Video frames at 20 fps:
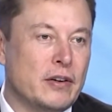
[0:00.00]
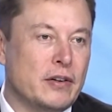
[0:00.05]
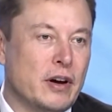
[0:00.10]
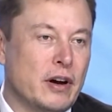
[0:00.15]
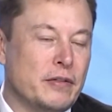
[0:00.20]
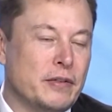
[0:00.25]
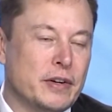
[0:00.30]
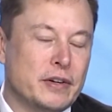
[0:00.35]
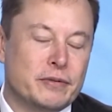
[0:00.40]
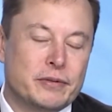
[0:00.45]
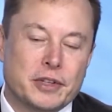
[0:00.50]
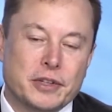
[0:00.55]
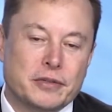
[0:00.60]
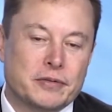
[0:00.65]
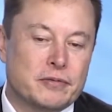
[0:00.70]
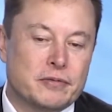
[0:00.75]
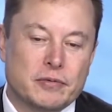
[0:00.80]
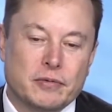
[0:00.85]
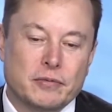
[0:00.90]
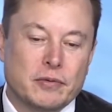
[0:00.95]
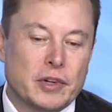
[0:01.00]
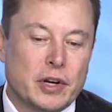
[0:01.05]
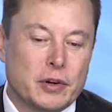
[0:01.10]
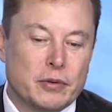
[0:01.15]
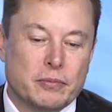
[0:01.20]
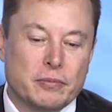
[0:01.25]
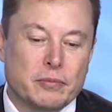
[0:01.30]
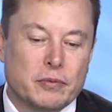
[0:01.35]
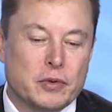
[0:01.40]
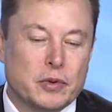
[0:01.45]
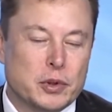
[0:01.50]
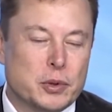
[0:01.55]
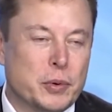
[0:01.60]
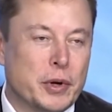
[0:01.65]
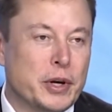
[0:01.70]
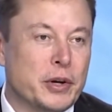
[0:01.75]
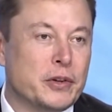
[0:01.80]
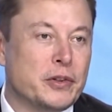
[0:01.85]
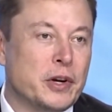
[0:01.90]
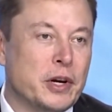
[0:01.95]
often just, you know,
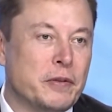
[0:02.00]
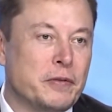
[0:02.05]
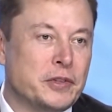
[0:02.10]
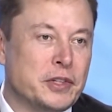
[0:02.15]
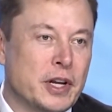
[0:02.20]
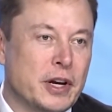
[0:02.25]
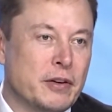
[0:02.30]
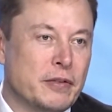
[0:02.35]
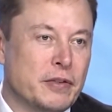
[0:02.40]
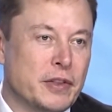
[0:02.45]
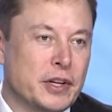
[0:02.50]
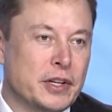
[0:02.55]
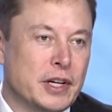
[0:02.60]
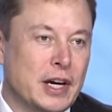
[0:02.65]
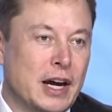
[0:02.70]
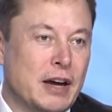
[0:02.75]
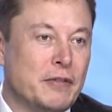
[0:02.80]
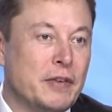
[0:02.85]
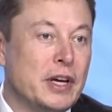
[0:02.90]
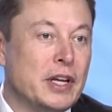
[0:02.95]
20 or 30% of the time